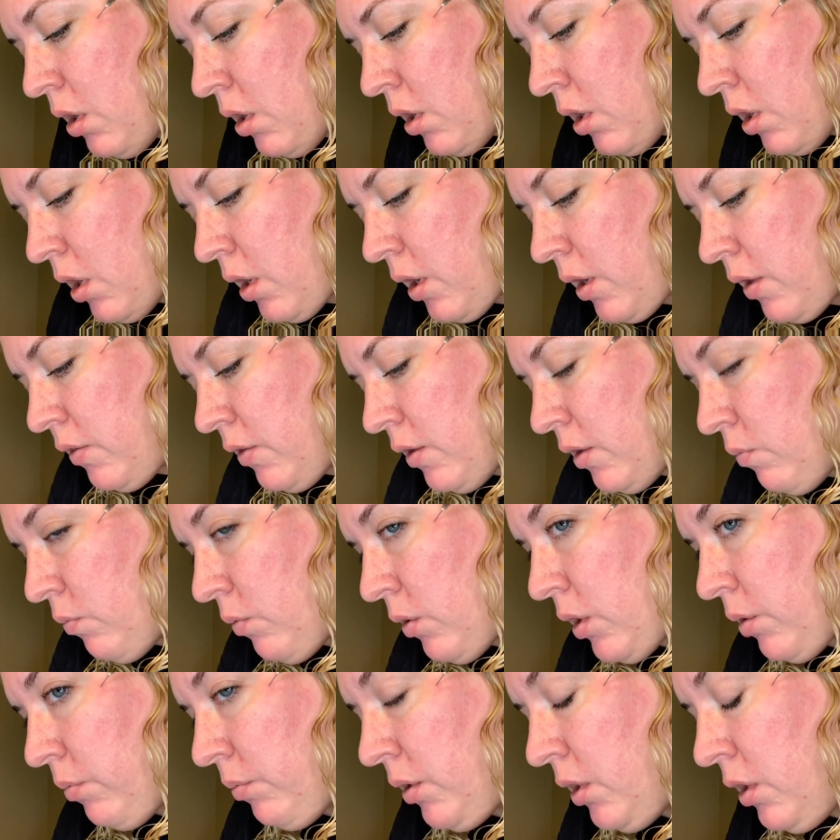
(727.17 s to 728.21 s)
And then what
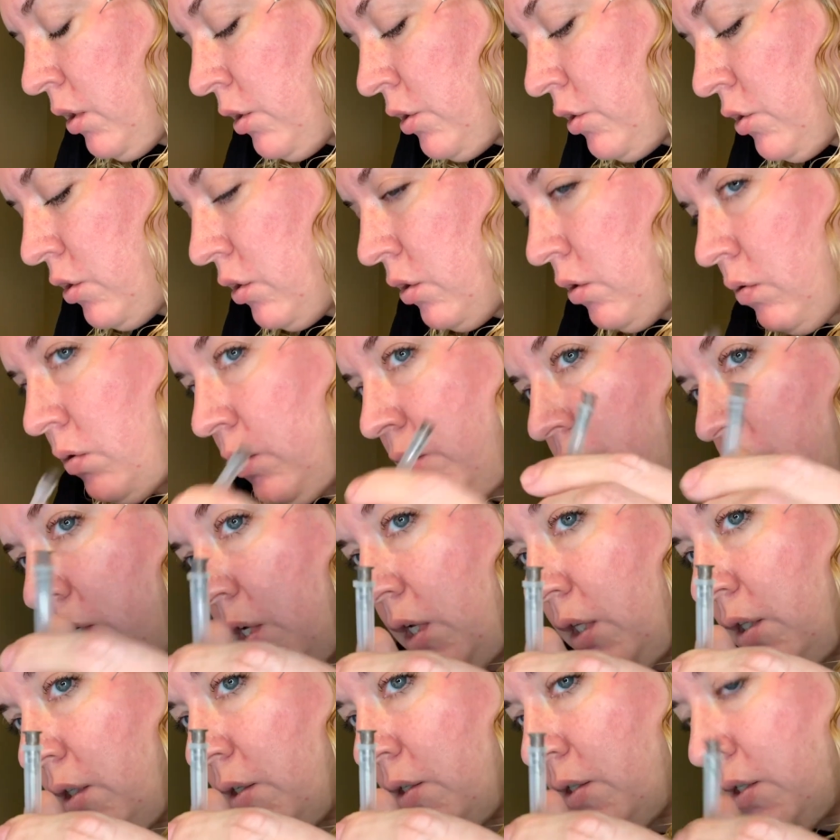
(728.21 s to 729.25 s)
I'm gonna do is take
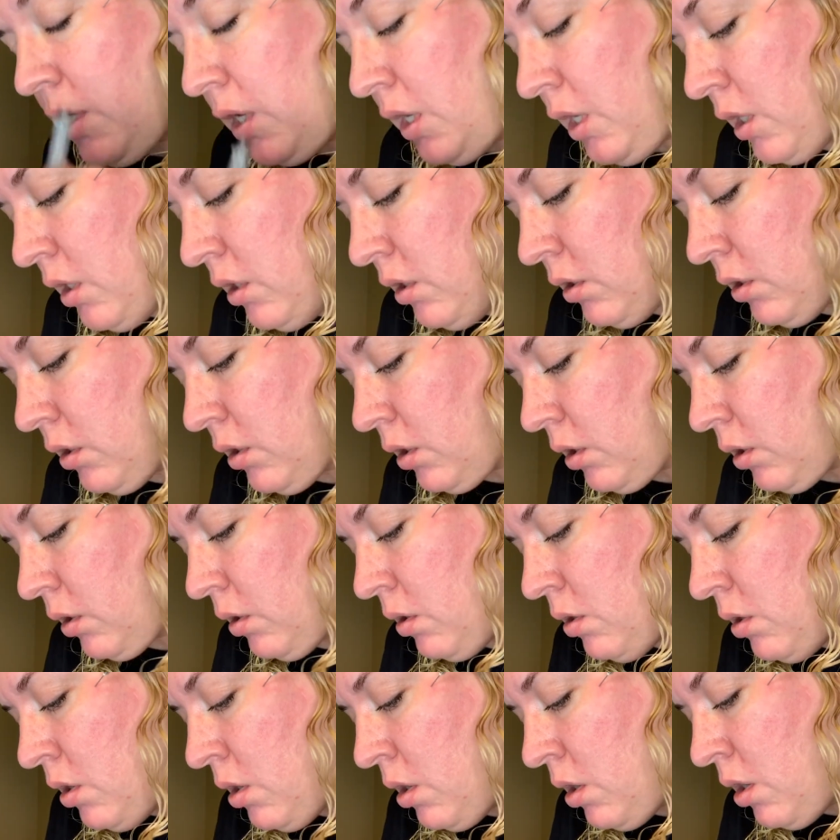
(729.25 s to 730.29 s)
this cannula
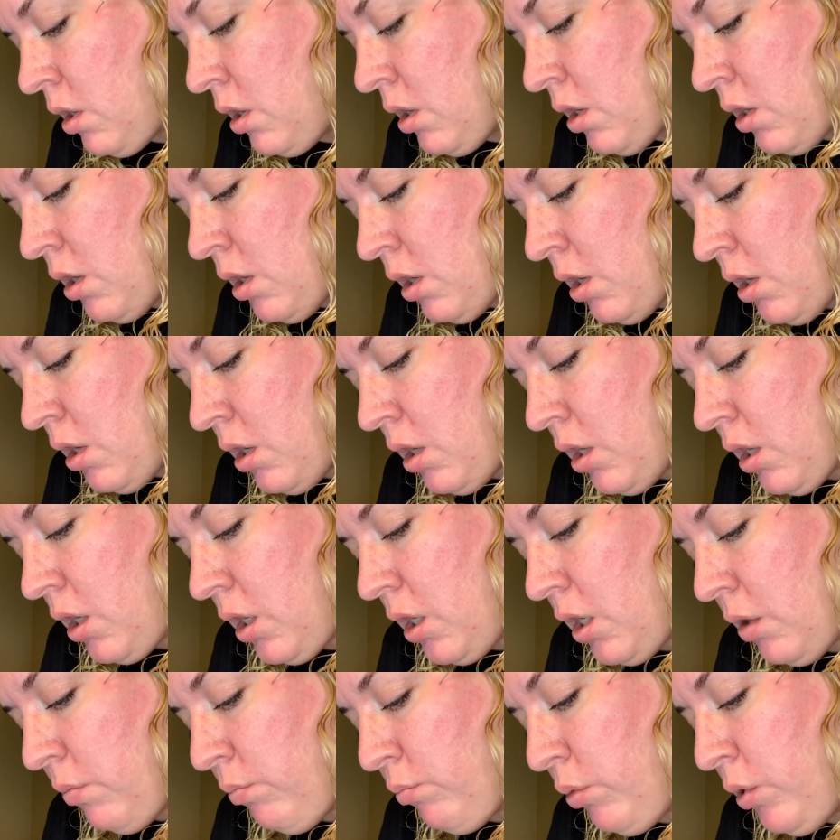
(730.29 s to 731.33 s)

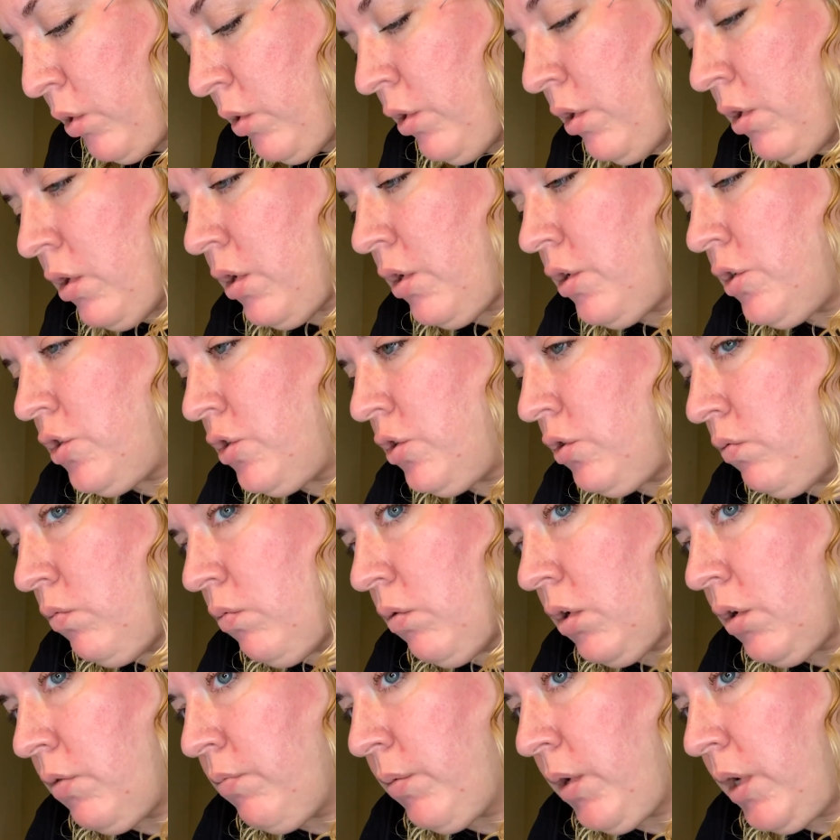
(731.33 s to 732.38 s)
and put it onto one
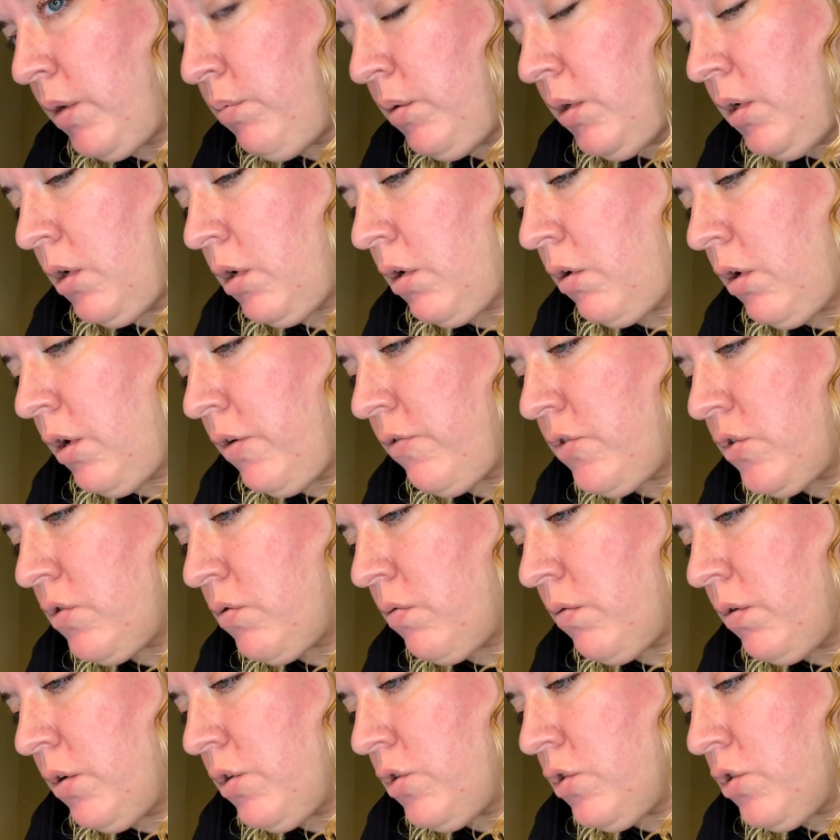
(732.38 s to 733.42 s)
of my PRF
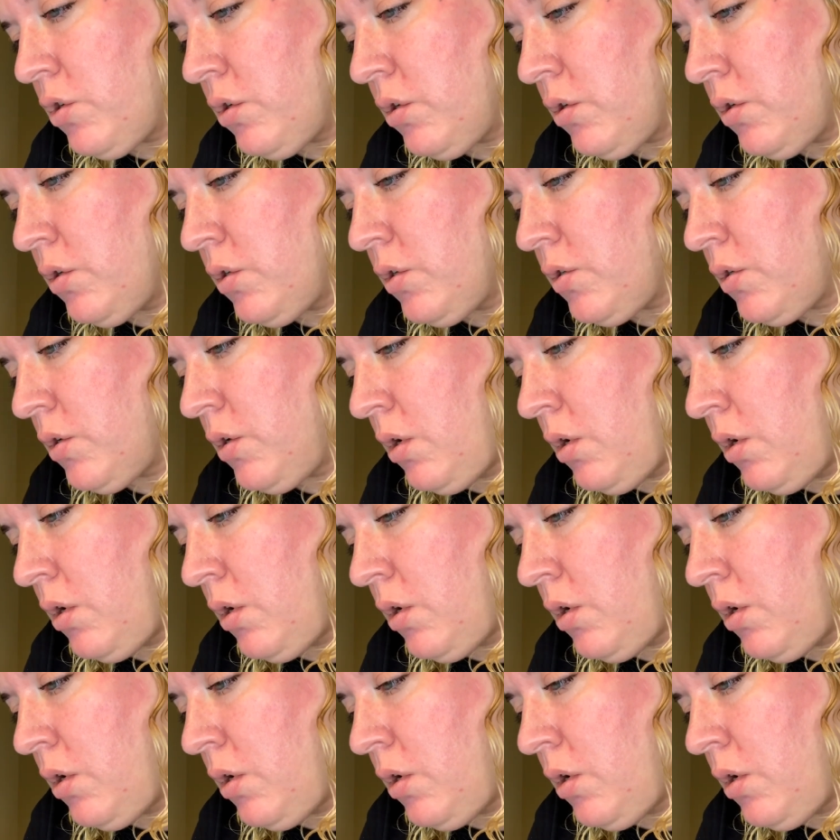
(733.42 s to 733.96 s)
syringes.